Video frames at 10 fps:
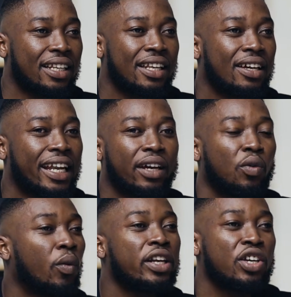night, like,
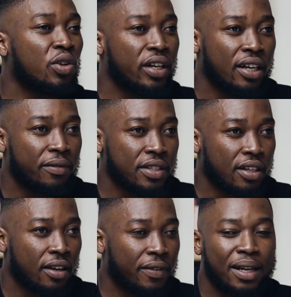when do you know enough is
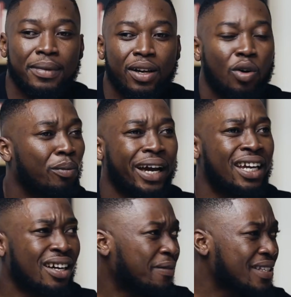enough? And I'm like, my
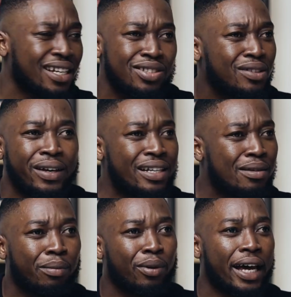enough is actually very
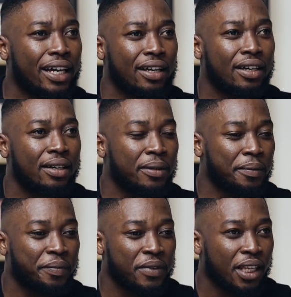simple. Like
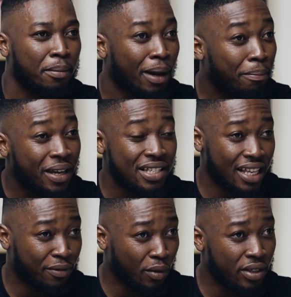my
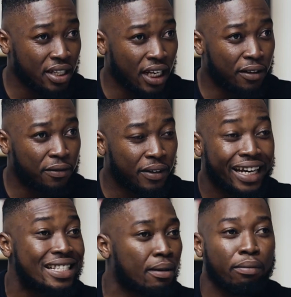baseline for what's enough
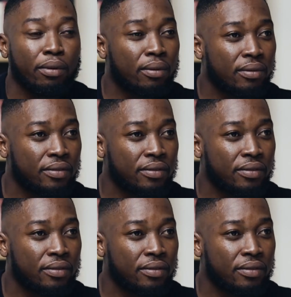is simple.